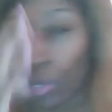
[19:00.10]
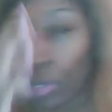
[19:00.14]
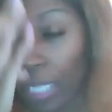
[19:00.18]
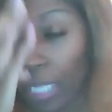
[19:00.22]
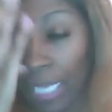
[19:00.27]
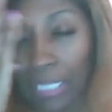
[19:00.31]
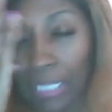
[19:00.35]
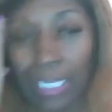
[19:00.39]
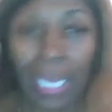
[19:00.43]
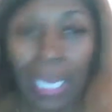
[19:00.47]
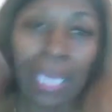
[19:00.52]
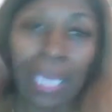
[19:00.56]
you
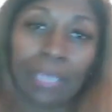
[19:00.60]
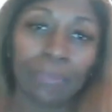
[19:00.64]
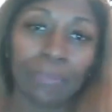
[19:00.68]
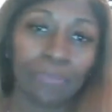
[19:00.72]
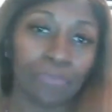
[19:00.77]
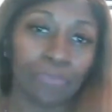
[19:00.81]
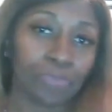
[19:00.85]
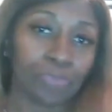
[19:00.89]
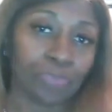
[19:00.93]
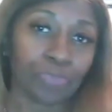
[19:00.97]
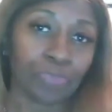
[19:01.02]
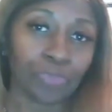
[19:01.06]
like that?
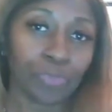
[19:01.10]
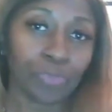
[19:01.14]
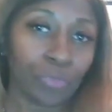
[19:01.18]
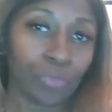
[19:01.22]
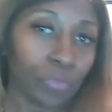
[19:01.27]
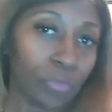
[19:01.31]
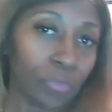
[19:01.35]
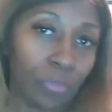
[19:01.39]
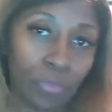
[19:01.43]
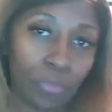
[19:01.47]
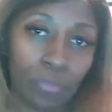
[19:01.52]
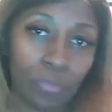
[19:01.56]

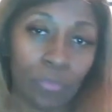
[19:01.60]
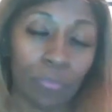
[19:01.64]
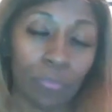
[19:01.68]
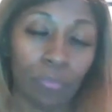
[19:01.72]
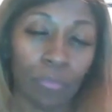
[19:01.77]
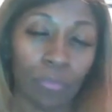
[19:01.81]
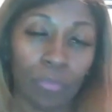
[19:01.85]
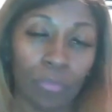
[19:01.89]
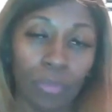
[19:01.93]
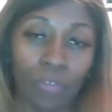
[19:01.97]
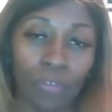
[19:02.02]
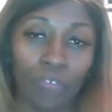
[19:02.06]

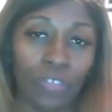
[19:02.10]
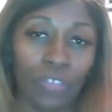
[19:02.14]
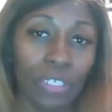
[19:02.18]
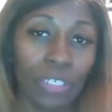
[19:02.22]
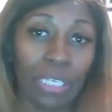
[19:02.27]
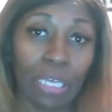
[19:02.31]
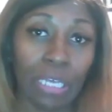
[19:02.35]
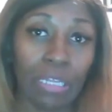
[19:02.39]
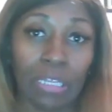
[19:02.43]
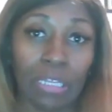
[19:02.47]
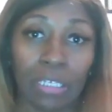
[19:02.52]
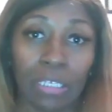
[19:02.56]
For
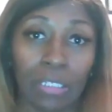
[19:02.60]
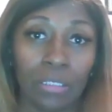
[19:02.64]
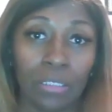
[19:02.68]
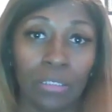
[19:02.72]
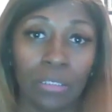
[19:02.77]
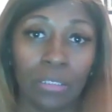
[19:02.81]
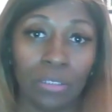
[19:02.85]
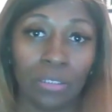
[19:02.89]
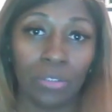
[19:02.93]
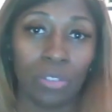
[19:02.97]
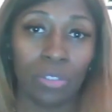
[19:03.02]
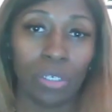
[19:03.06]

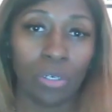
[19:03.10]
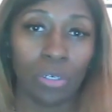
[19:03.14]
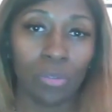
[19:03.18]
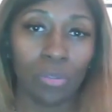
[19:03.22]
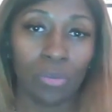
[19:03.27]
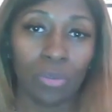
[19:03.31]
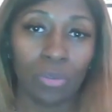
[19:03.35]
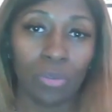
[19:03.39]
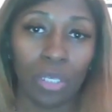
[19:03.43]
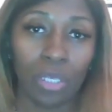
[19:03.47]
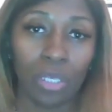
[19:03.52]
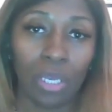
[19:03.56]
nothing,
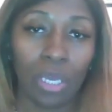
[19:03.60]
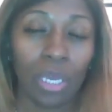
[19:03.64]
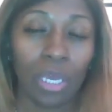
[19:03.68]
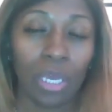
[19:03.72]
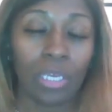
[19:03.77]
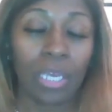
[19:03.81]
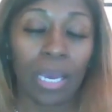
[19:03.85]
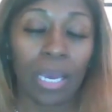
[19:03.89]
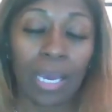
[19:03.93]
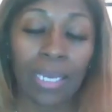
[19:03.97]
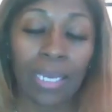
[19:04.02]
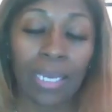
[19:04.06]
y'all
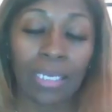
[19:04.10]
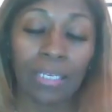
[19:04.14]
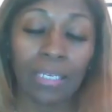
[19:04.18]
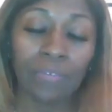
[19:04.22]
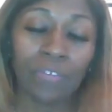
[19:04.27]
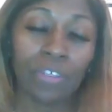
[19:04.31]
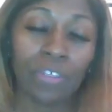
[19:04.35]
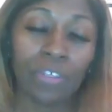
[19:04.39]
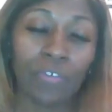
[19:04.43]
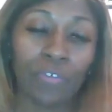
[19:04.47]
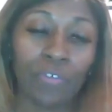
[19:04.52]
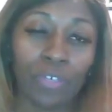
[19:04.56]
gotta
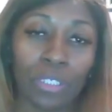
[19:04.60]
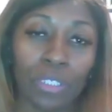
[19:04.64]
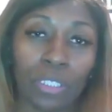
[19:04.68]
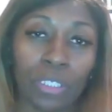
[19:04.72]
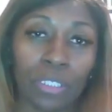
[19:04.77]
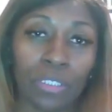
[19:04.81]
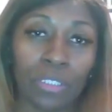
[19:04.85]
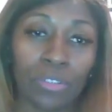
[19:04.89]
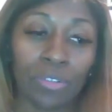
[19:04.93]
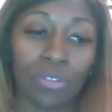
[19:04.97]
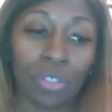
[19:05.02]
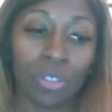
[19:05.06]
live
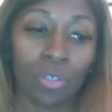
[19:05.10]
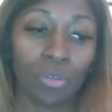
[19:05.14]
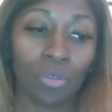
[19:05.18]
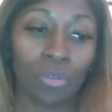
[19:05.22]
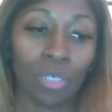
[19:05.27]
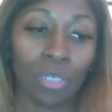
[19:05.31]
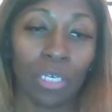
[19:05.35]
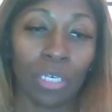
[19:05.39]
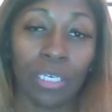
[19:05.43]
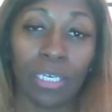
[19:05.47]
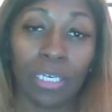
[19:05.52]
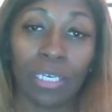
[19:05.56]
differently.
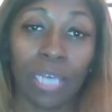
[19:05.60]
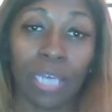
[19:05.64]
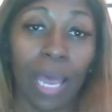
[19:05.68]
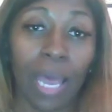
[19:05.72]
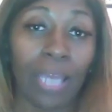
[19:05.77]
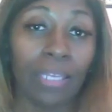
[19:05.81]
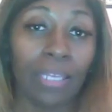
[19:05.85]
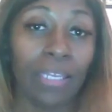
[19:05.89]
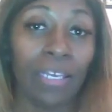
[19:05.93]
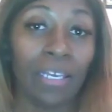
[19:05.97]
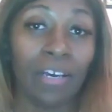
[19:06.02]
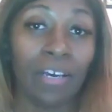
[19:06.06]
Again,
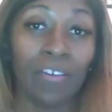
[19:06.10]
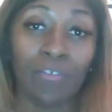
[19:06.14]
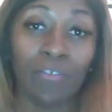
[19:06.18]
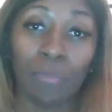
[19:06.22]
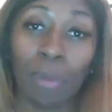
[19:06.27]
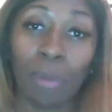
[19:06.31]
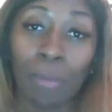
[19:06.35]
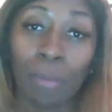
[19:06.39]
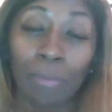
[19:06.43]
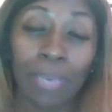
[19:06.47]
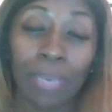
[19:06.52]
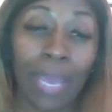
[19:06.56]
I love
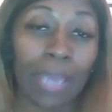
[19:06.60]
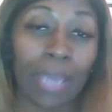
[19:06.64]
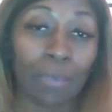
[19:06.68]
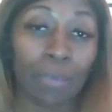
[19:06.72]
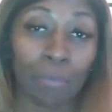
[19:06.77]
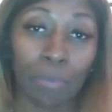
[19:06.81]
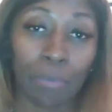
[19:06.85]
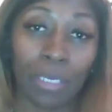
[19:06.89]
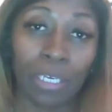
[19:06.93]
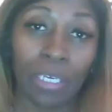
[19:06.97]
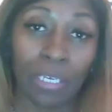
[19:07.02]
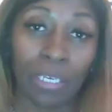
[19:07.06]
my Black
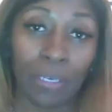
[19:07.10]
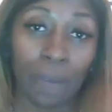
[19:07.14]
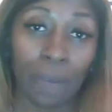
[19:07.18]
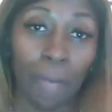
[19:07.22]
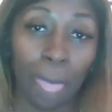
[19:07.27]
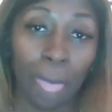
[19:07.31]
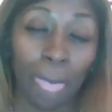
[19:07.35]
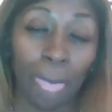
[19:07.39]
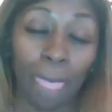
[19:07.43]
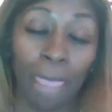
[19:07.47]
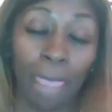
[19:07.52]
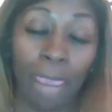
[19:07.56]

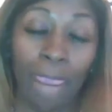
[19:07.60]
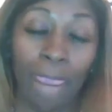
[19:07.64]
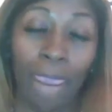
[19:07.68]
men.